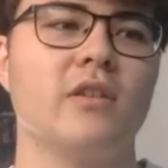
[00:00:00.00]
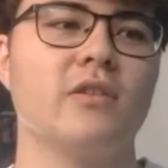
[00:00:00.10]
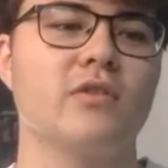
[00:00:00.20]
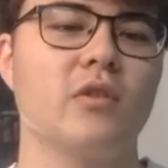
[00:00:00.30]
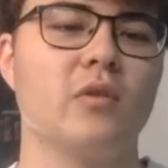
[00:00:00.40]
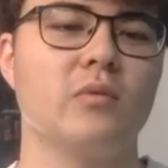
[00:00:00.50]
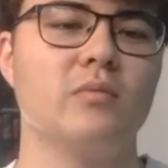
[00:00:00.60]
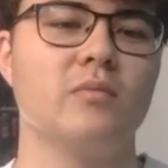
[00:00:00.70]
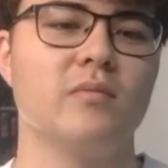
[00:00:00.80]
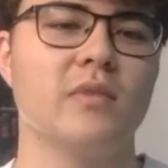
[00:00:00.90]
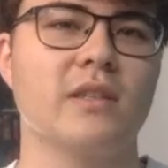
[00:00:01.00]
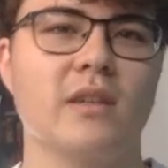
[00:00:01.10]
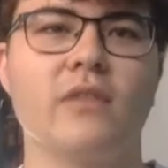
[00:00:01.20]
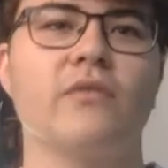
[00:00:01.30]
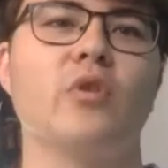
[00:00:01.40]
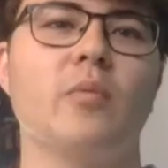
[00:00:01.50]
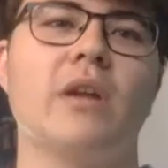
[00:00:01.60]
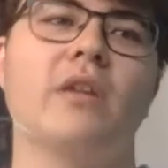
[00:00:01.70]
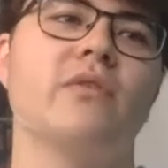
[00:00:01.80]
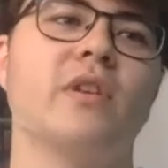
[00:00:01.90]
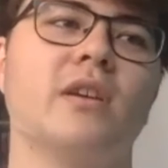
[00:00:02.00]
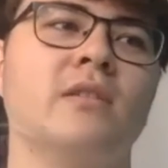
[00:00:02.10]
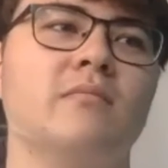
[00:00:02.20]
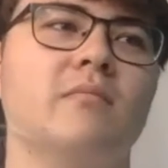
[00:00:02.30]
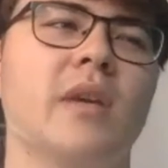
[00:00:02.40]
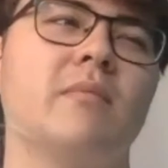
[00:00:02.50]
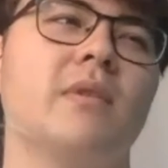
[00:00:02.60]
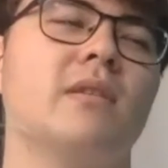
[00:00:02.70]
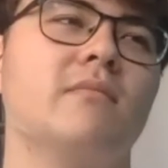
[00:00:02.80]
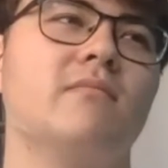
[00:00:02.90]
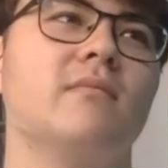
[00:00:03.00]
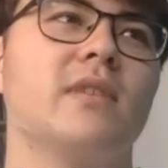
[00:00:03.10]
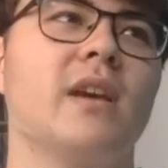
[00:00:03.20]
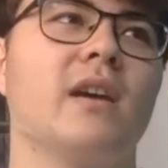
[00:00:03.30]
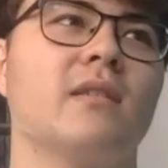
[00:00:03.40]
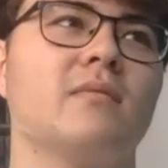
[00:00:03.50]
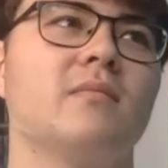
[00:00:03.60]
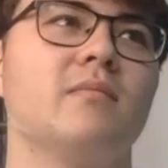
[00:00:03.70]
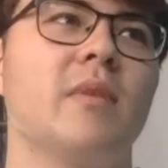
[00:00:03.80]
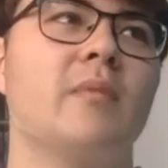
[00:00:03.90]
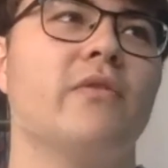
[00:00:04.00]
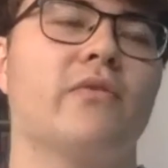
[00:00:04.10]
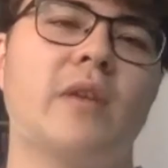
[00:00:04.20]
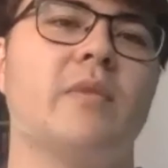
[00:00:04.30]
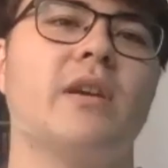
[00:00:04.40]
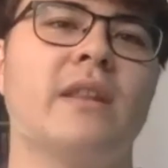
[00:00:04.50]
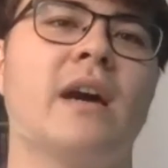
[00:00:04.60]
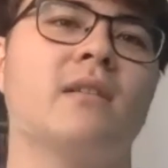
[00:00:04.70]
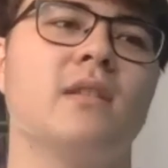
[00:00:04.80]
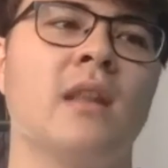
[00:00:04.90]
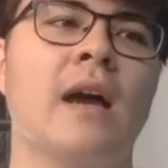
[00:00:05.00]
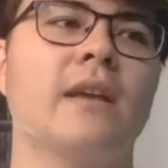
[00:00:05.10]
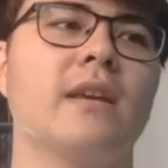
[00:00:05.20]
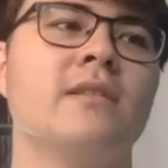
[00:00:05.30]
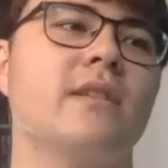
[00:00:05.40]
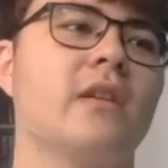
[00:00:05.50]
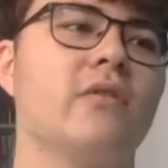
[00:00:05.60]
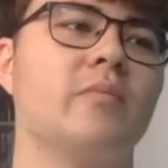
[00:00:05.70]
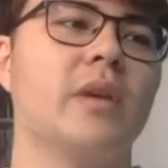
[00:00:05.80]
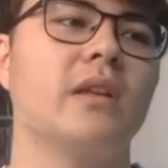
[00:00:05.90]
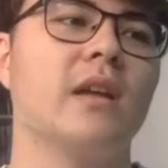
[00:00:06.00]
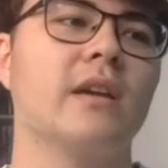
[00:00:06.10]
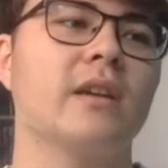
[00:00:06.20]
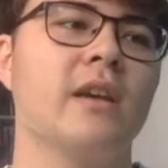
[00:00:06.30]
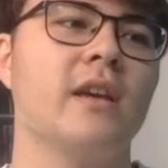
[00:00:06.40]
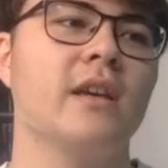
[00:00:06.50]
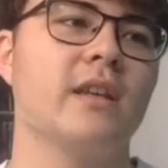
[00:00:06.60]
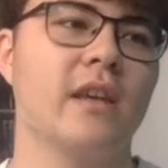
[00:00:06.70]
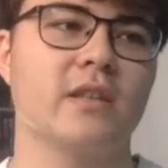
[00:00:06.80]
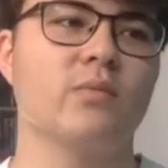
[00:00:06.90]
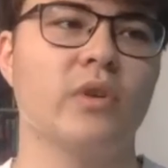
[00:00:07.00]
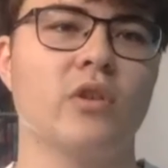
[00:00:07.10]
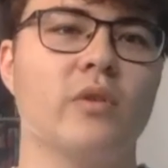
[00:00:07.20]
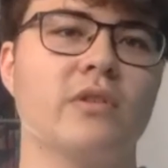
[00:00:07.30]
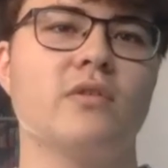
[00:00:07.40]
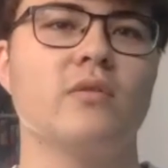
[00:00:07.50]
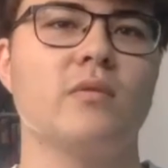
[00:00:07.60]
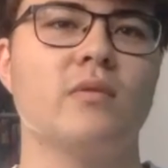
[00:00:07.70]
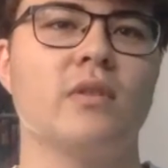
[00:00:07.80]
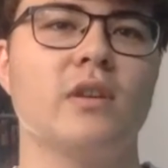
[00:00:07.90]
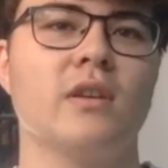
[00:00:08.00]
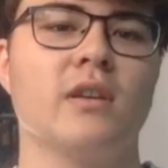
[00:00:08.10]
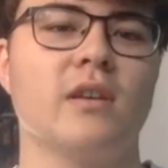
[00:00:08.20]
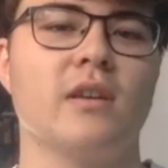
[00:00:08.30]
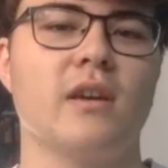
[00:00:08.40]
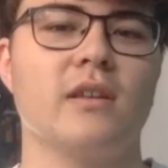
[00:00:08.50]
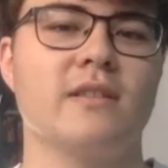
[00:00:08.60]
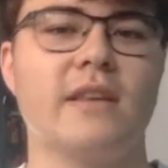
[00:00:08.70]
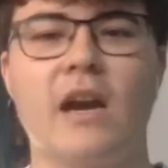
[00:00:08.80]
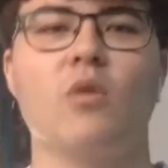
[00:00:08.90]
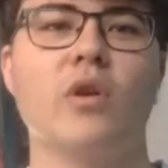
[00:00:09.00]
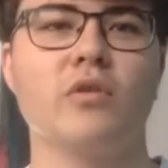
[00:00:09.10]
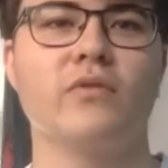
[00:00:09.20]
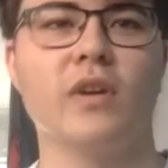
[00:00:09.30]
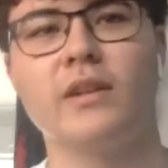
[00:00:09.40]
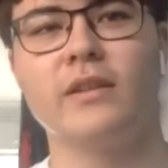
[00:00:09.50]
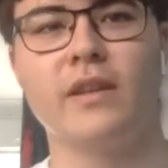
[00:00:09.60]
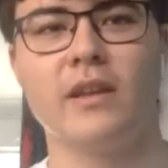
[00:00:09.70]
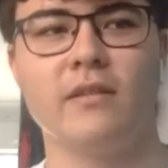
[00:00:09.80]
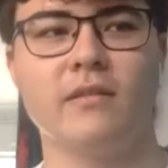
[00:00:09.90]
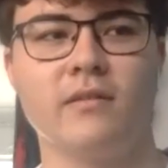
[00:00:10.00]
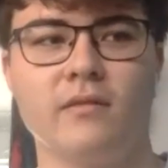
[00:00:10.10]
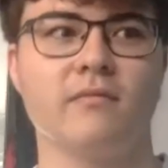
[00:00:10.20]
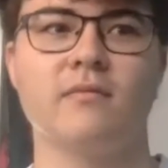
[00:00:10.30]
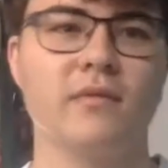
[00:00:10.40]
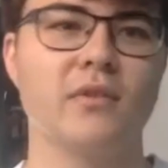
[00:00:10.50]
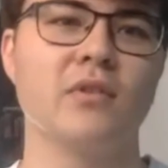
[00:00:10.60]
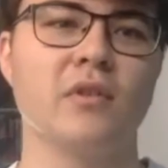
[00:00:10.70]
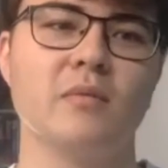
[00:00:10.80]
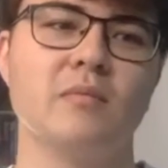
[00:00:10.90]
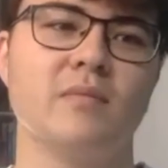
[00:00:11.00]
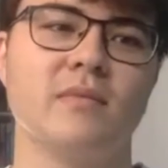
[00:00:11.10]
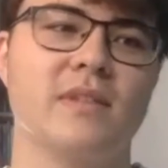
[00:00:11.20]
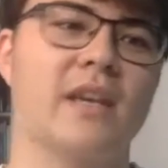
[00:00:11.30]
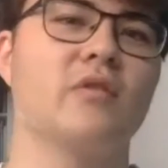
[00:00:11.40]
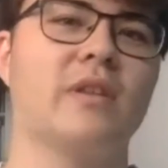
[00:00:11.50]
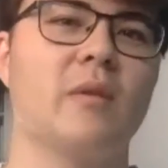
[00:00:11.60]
So it's kind of for your benefit, and maybe frame it in that light instead of being like, yes, we're going to see how well you've done and then, take your